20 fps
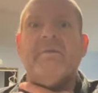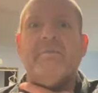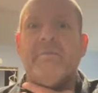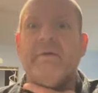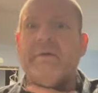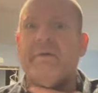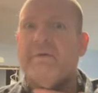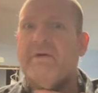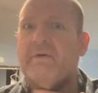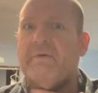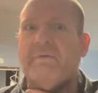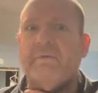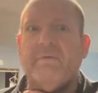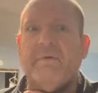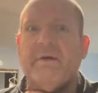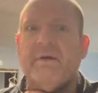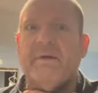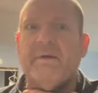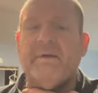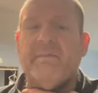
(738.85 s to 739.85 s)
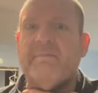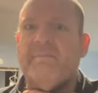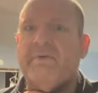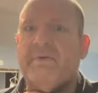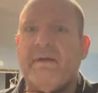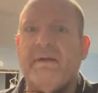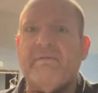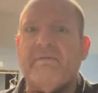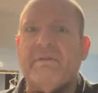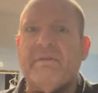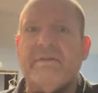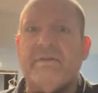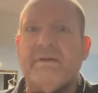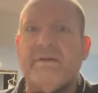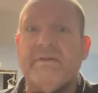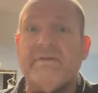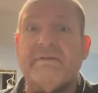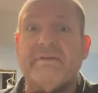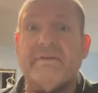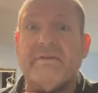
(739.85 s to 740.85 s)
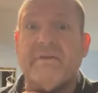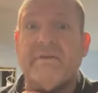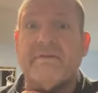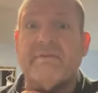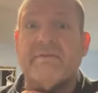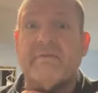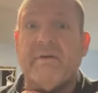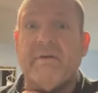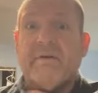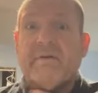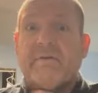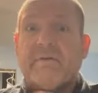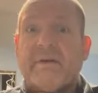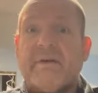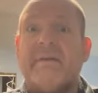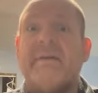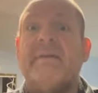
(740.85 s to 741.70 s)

We don't want to put everything into the throat, or